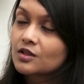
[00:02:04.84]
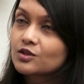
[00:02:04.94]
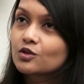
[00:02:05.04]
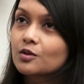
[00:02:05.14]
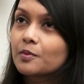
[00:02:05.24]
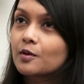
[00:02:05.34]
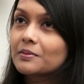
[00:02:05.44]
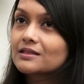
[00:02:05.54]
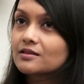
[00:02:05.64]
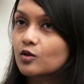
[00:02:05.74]
So, the
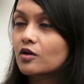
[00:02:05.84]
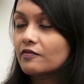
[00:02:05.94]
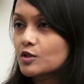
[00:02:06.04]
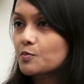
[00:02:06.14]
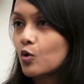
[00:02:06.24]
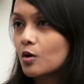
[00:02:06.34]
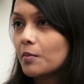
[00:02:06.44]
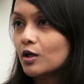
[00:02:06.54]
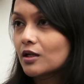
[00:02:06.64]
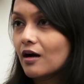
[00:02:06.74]
purpose, okay, we spoke
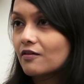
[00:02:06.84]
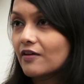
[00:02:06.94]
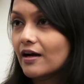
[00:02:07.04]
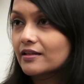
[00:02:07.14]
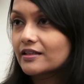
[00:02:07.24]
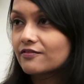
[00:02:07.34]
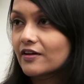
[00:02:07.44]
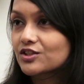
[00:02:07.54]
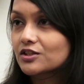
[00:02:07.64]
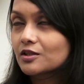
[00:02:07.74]
about love and the
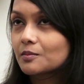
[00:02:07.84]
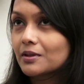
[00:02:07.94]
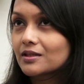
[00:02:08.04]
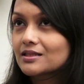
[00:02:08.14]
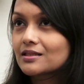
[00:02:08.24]
affection here, but